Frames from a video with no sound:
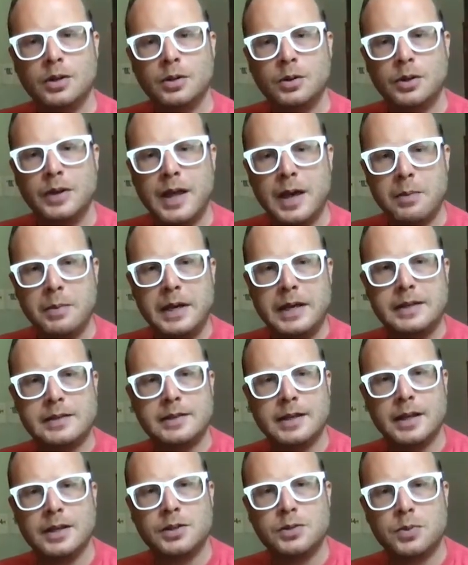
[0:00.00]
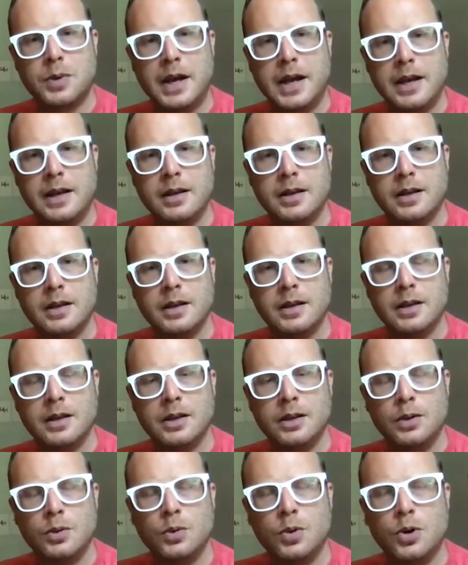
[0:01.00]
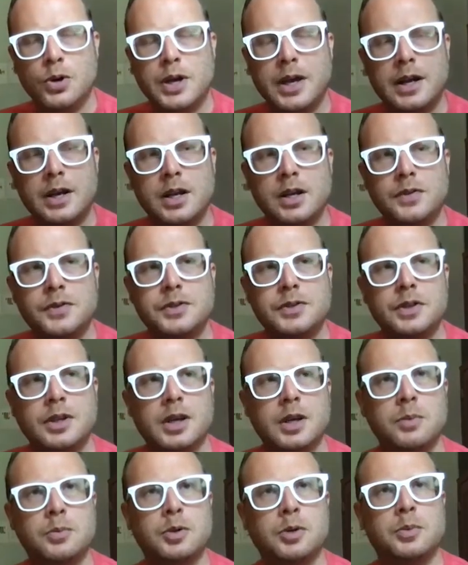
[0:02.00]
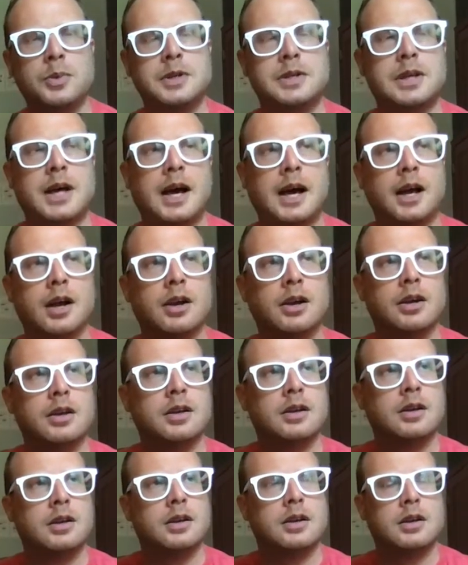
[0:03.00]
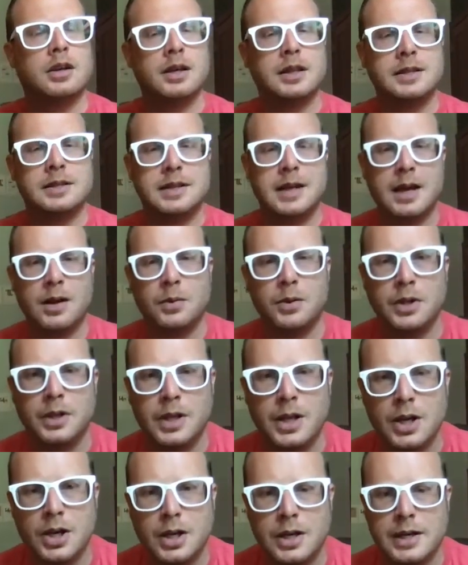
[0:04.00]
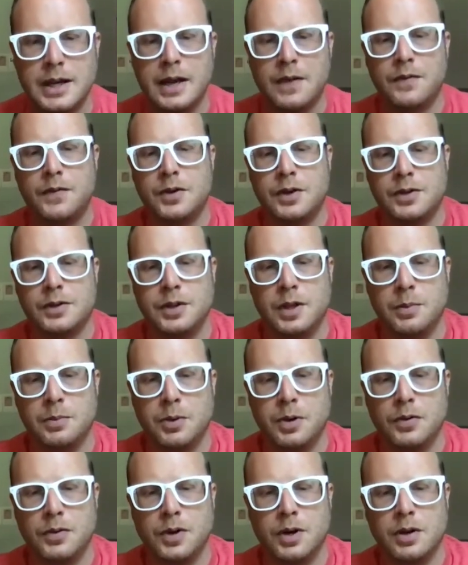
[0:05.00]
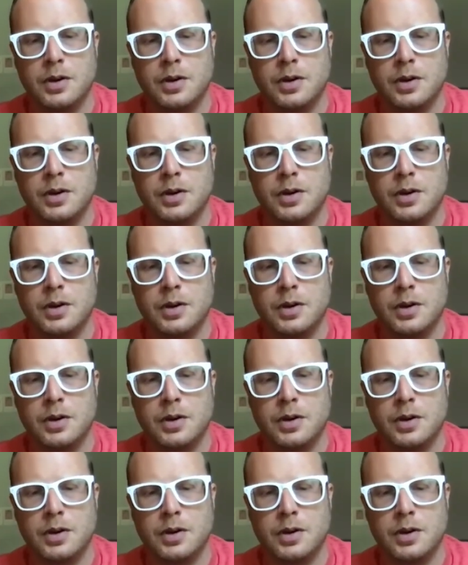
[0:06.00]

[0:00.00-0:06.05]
Well, that makes sense, right? You won't get enough sleep, you'll be tired. It's not really a good night for a sleepover.